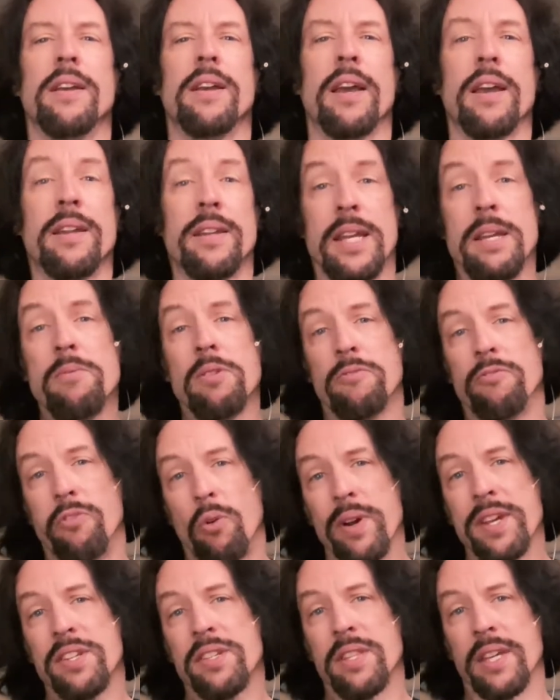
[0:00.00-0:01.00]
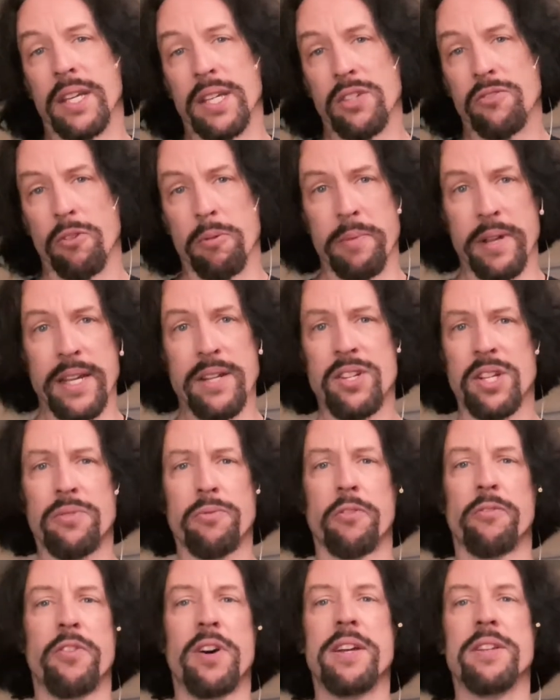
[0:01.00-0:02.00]
And he would voice things for me just
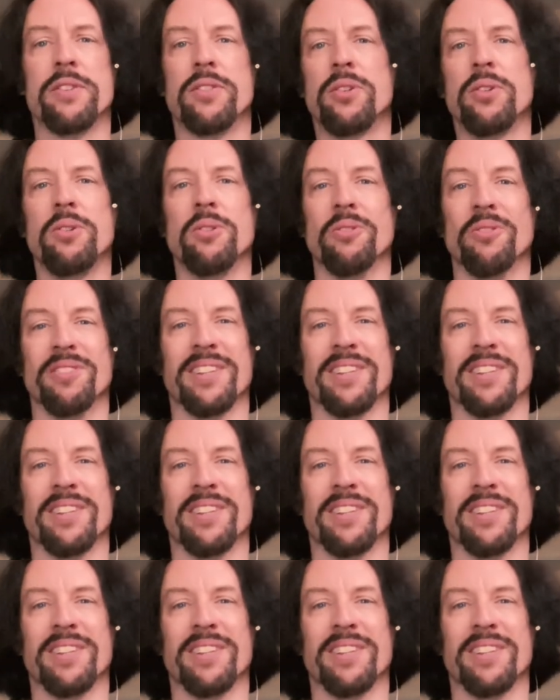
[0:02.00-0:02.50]
for fun too,